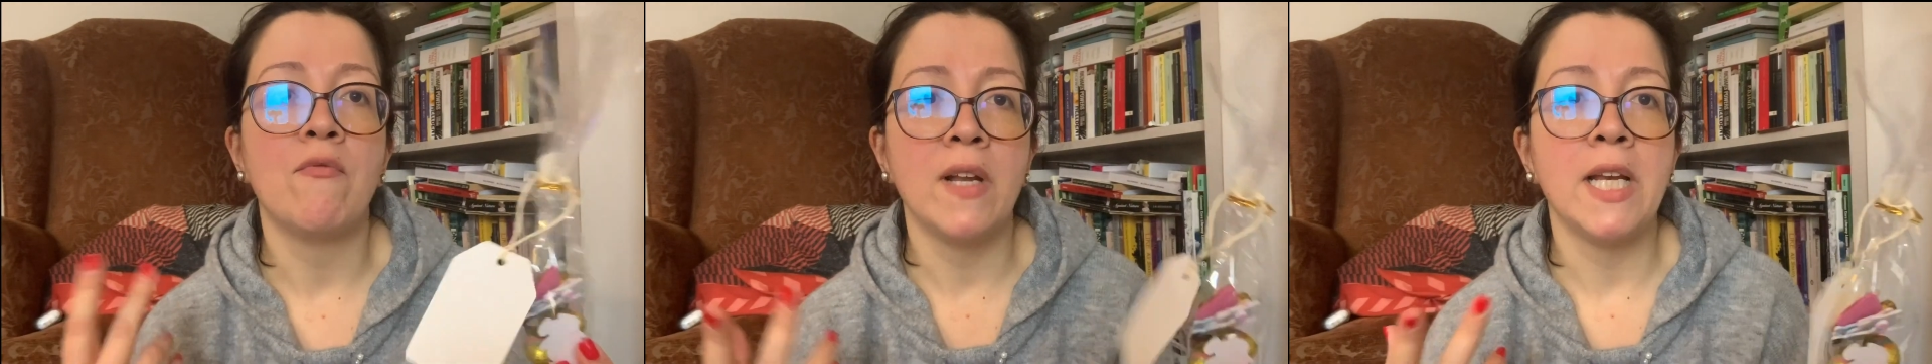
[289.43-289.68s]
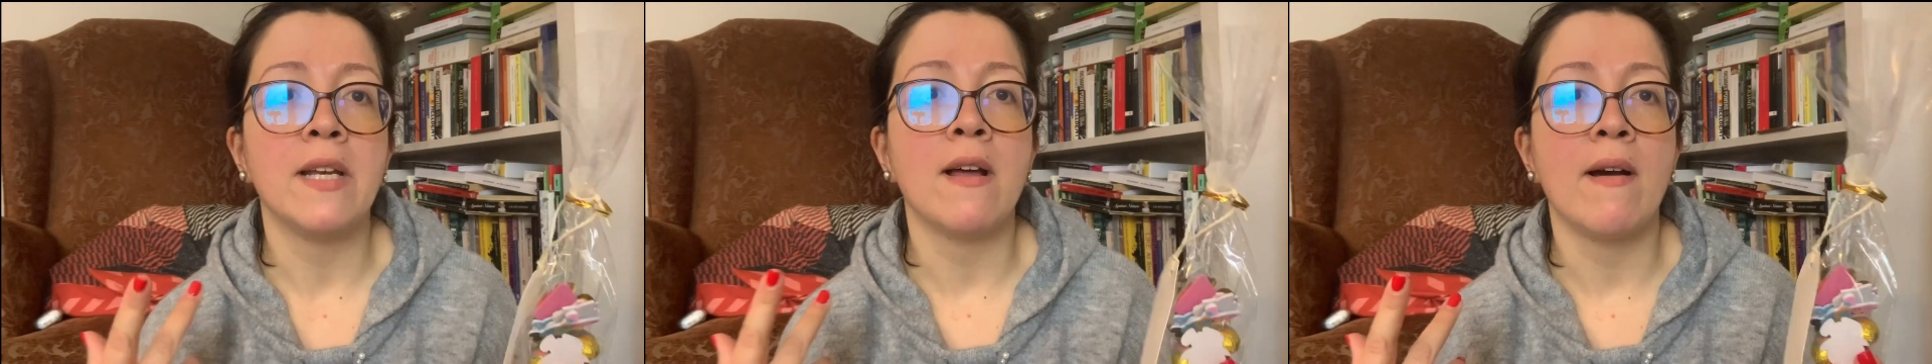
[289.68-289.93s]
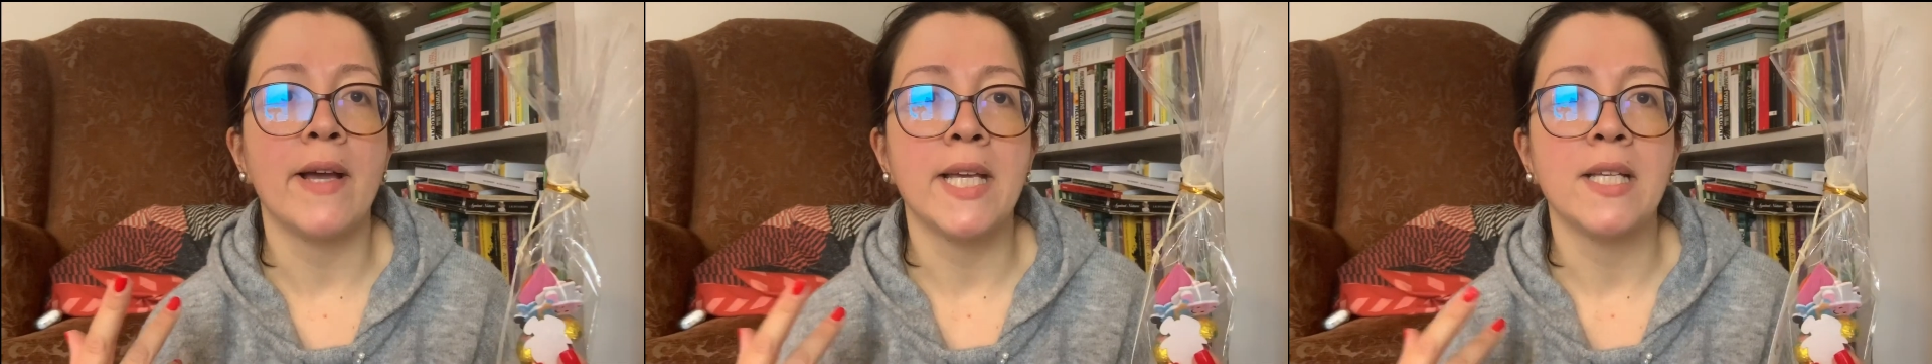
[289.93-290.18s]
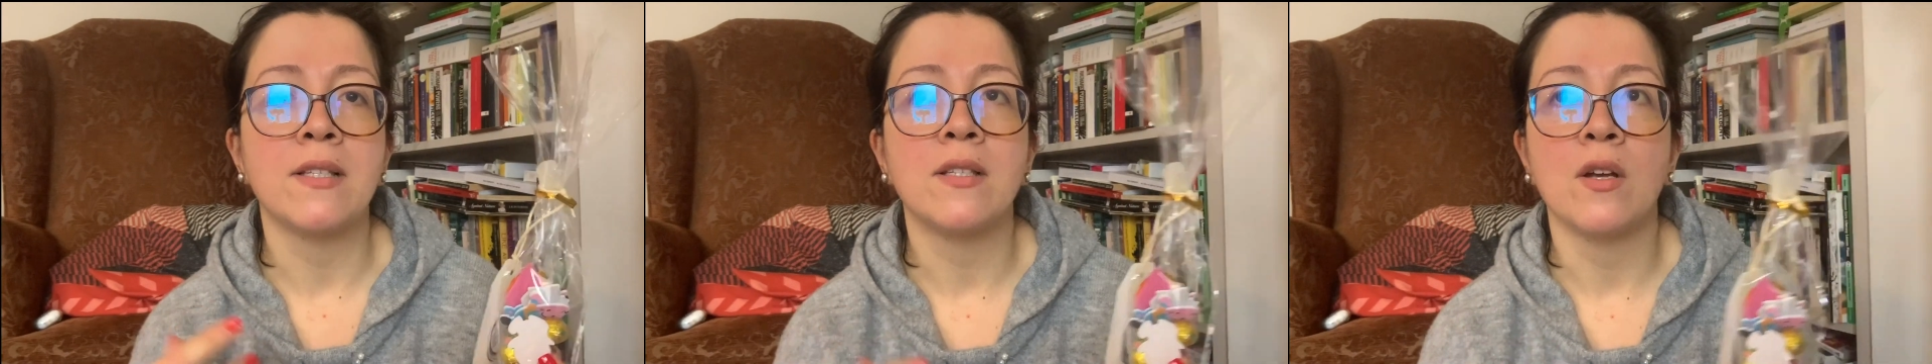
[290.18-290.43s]
really
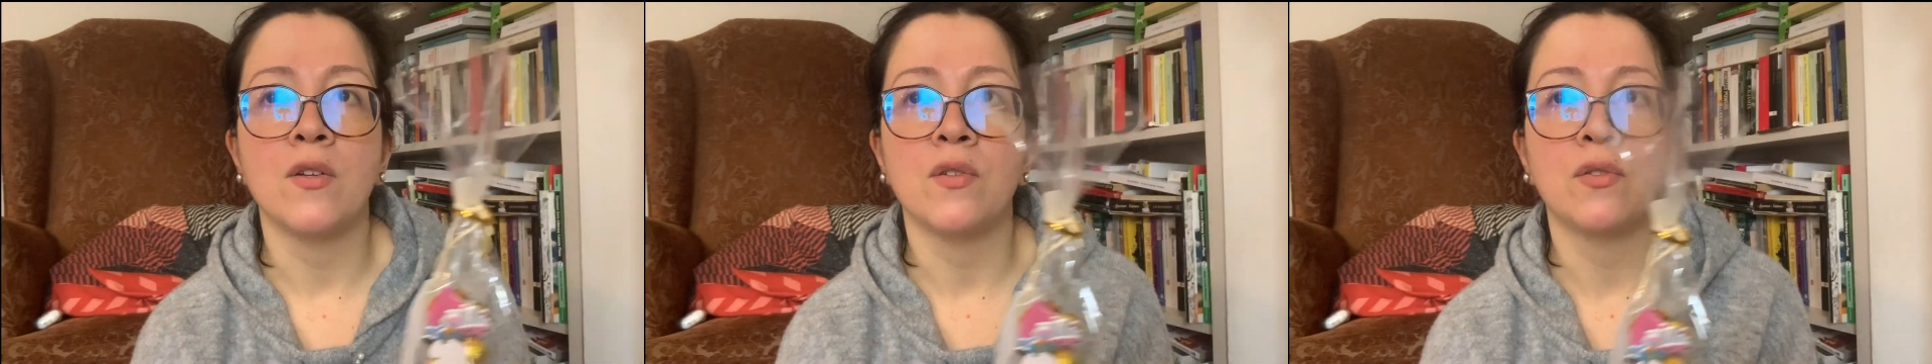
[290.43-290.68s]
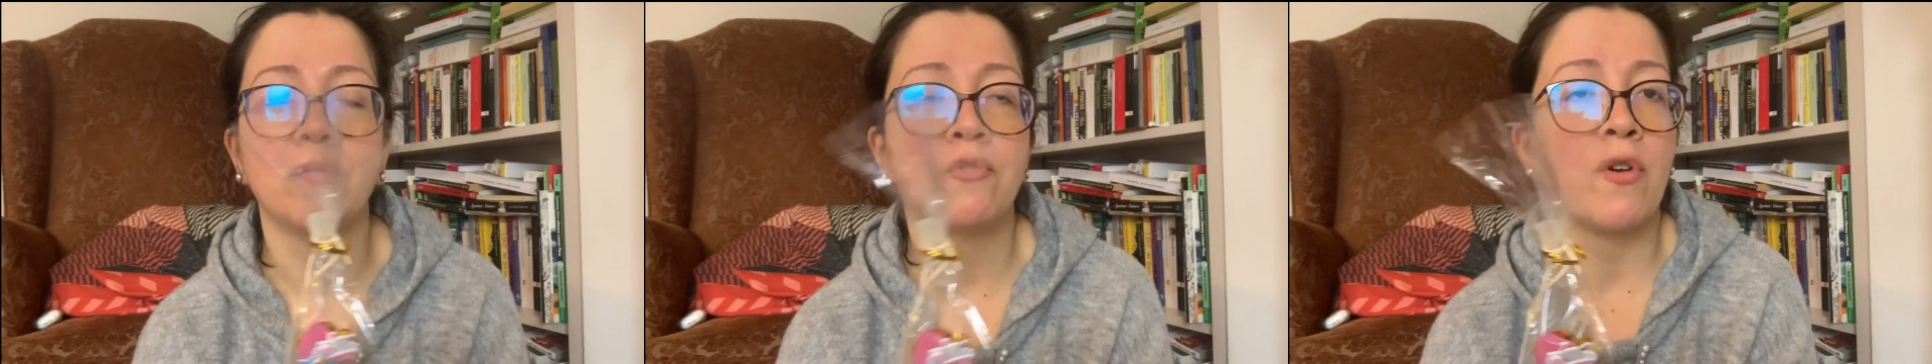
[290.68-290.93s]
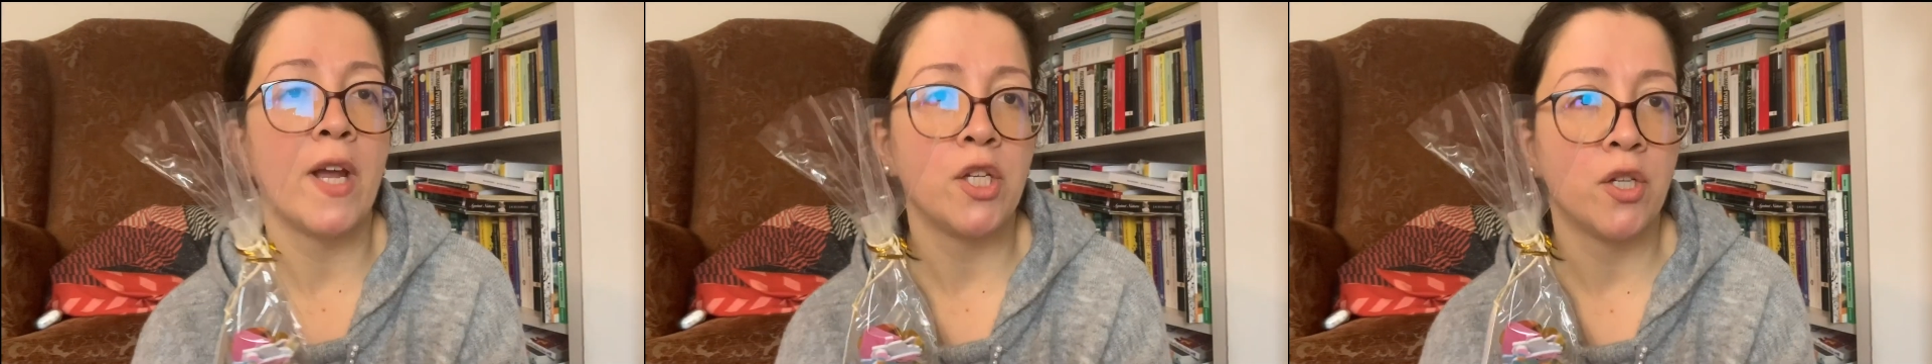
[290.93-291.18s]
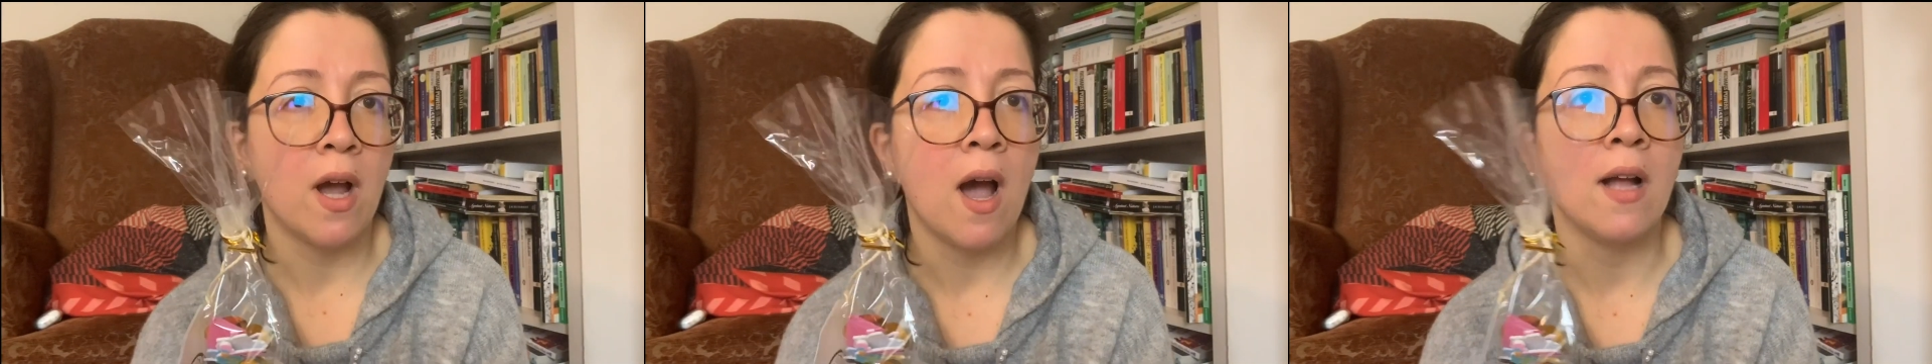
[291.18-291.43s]
nice sort of
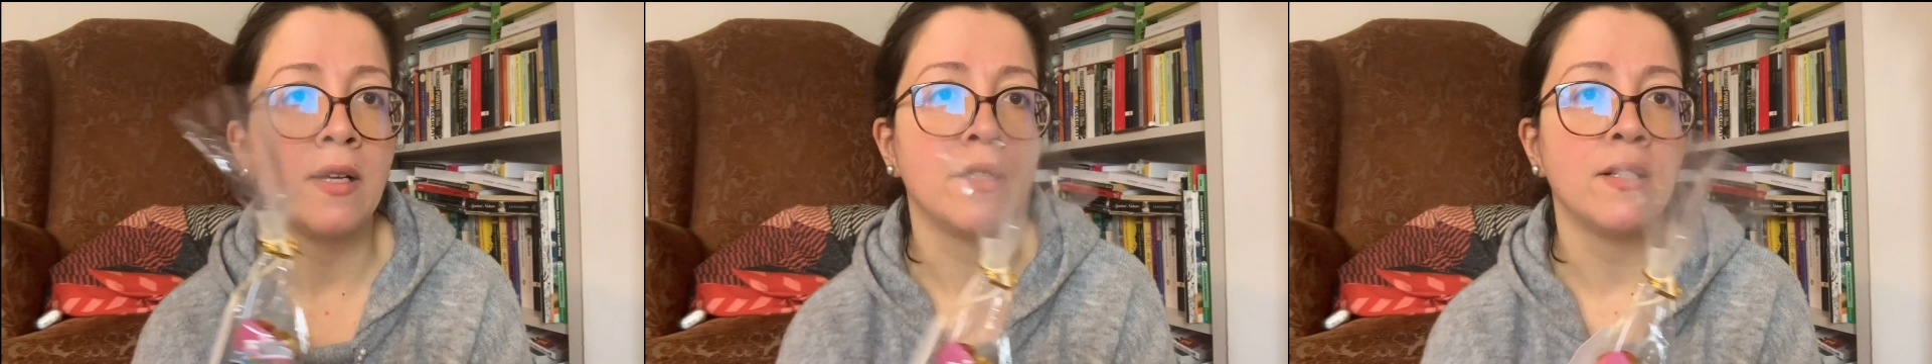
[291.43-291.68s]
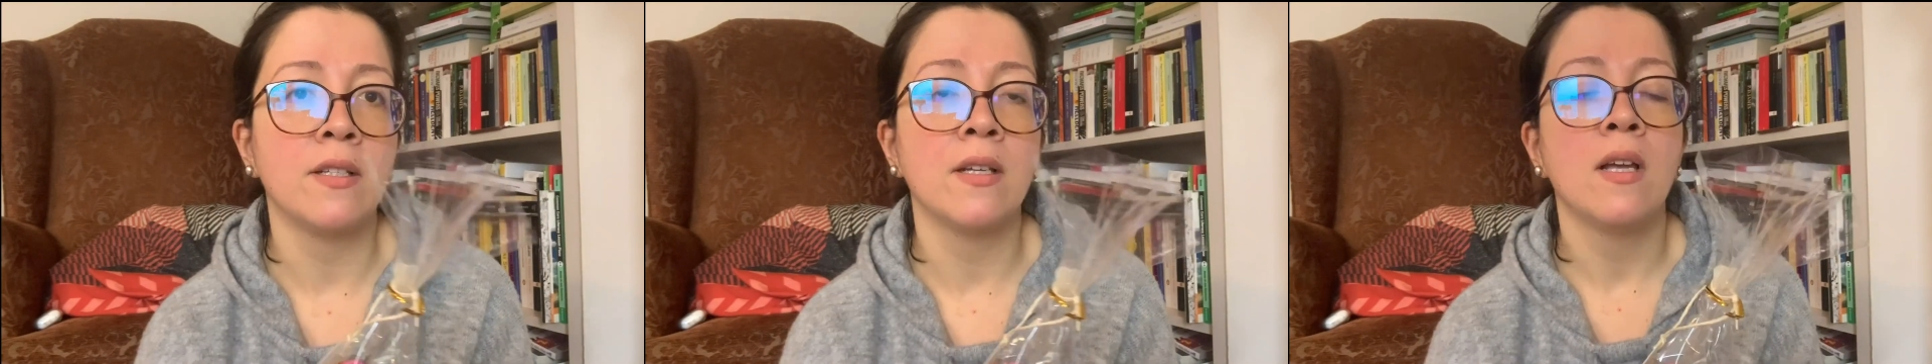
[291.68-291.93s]
treasure hunt